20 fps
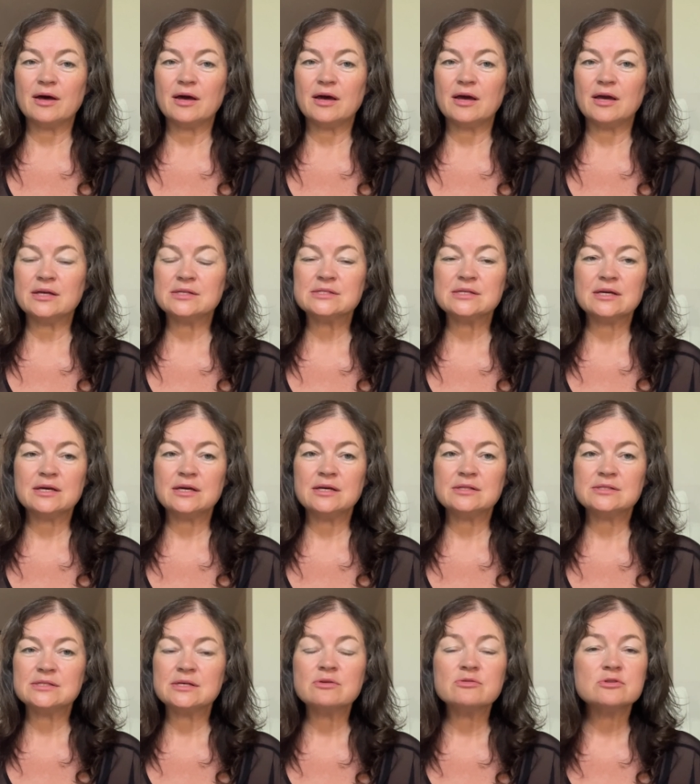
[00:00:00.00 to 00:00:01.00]

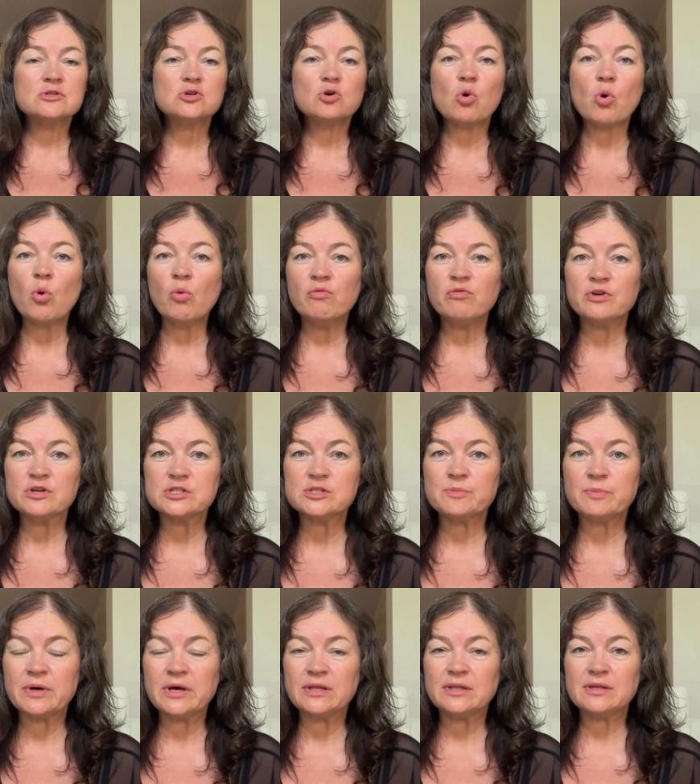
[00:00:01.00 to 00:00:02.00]
It sounds so obvious,
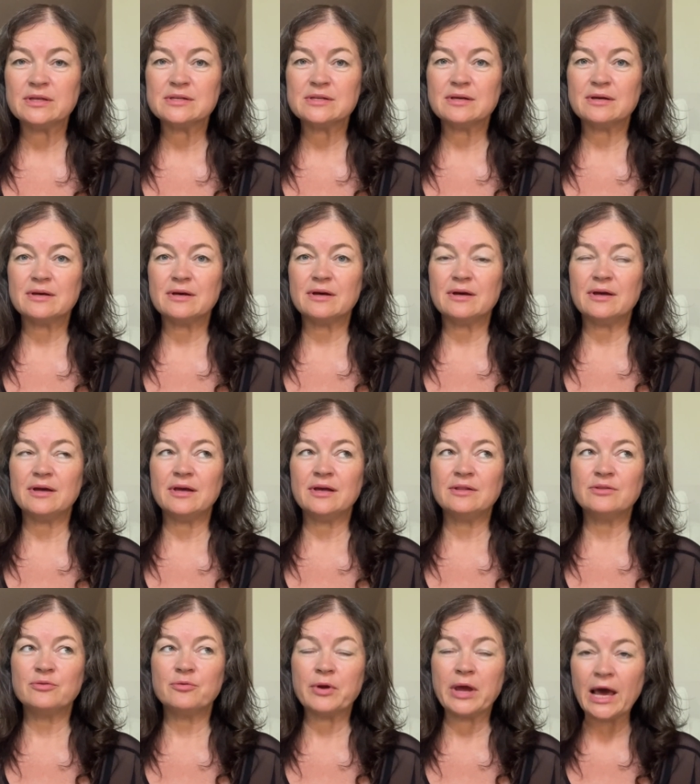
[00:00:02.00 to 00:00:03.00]
but
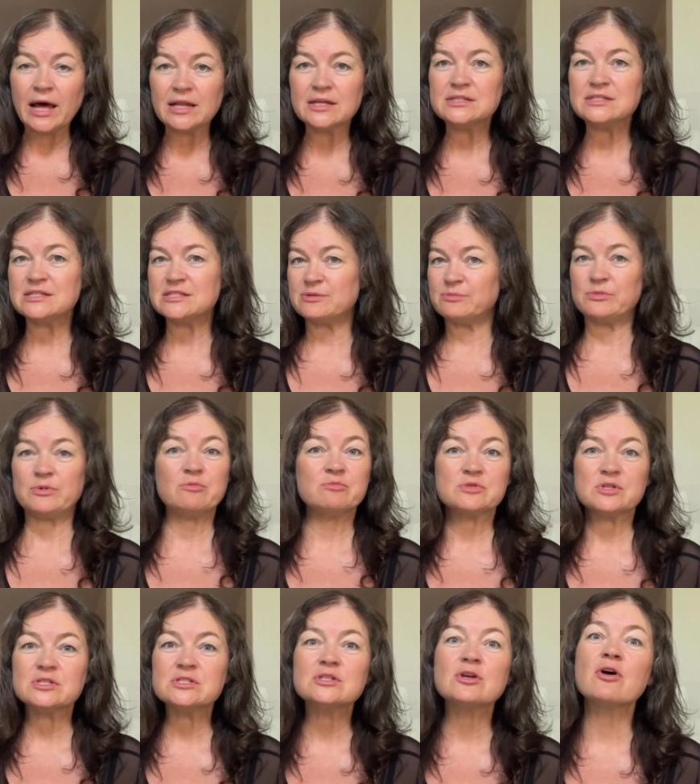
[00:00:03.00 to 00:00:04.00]
in reality,
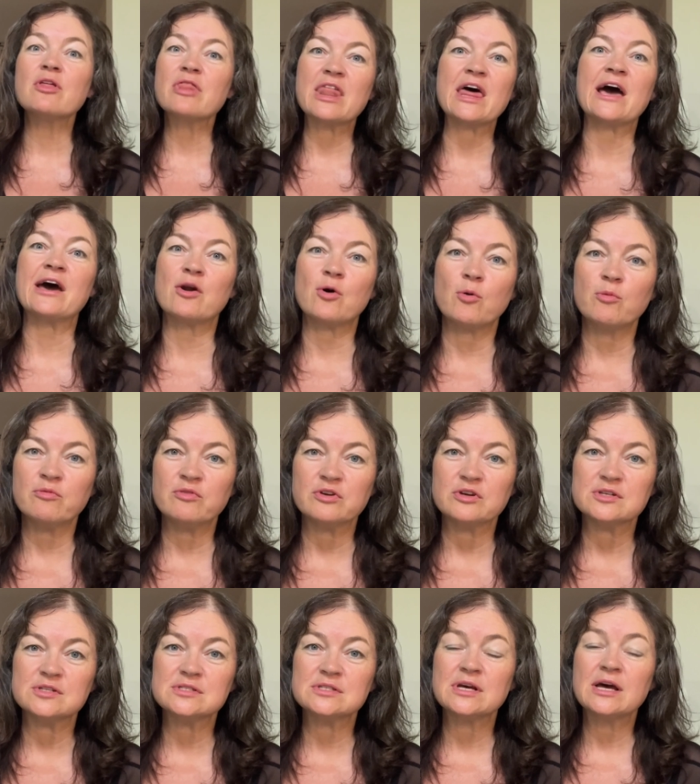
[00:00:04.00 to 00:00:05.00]
sometimes it's not that
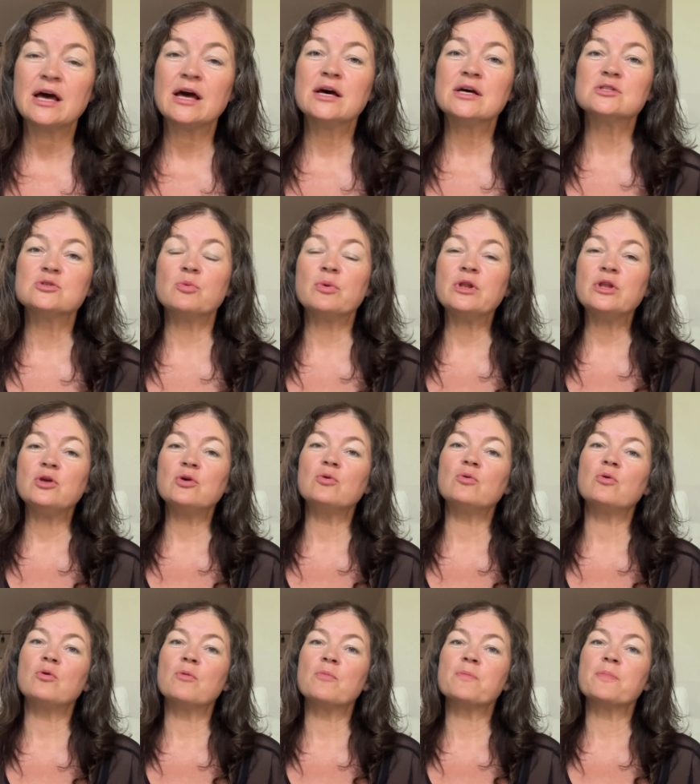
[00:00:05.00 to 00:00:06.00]
obvious. So when
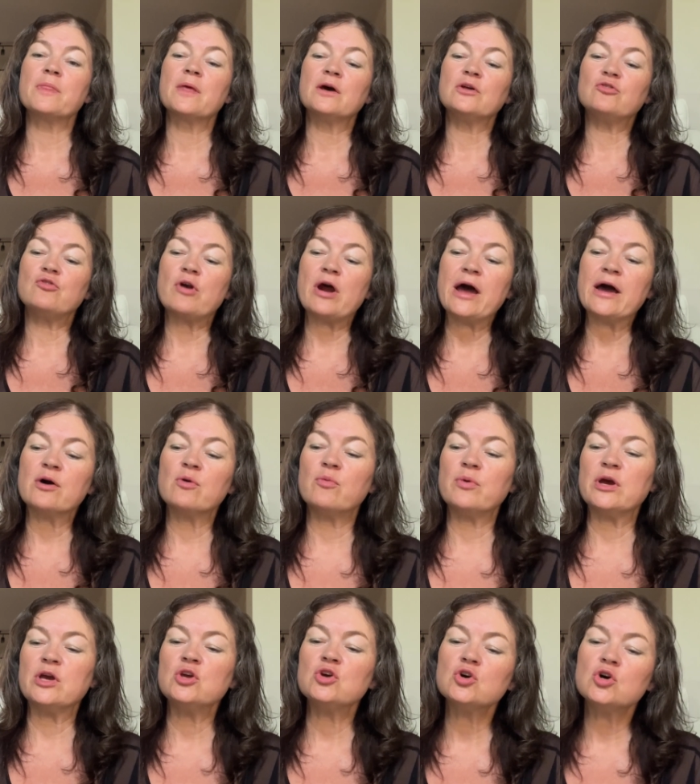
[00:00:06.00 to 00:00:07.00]
you track
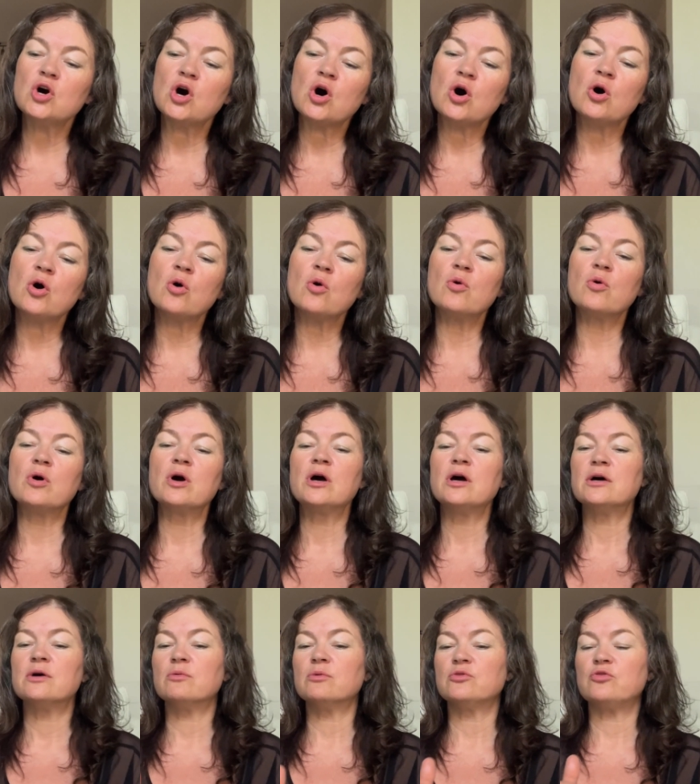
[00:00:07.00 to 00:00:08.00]
where you go,
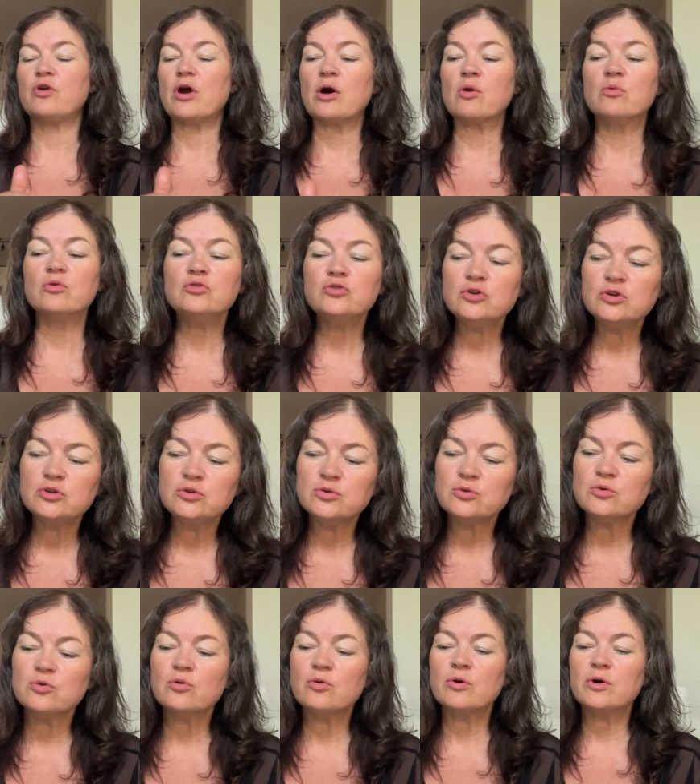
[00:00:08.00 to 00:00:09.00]
track what you
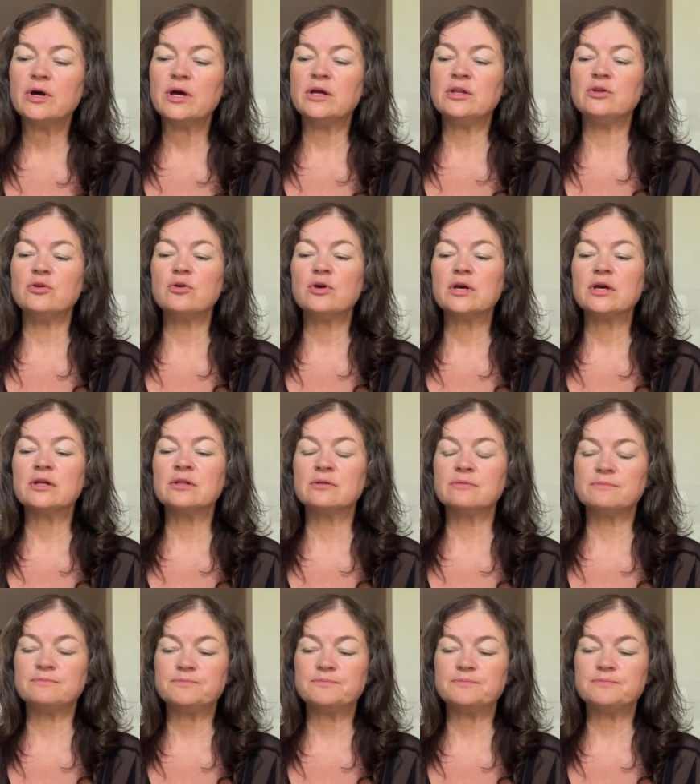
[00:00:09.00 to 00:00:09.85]
do, and you can